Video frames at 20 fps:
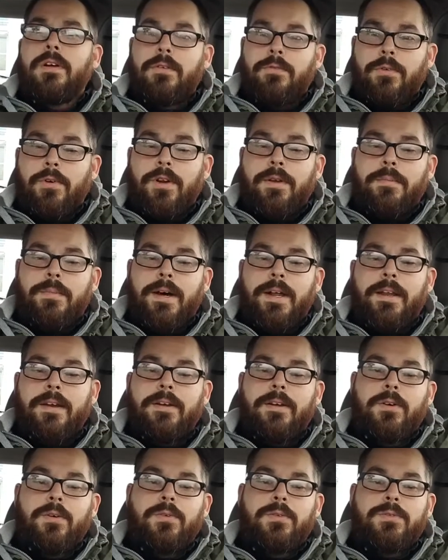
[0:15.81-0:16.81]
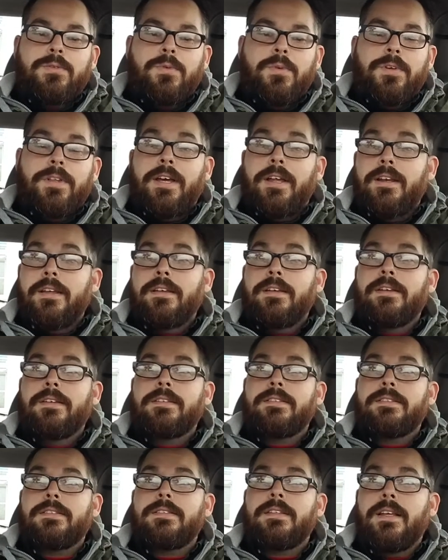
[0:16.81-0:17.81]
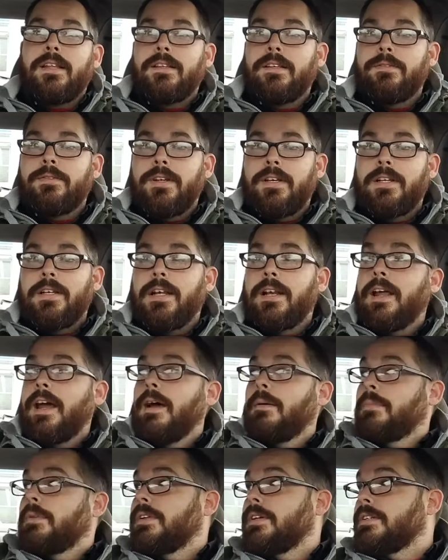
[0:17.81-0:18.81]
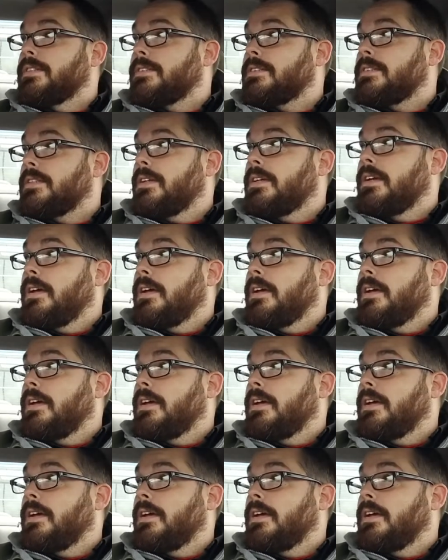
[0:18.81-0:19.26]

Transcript: For anybody knows where that is that live in Indianapolis.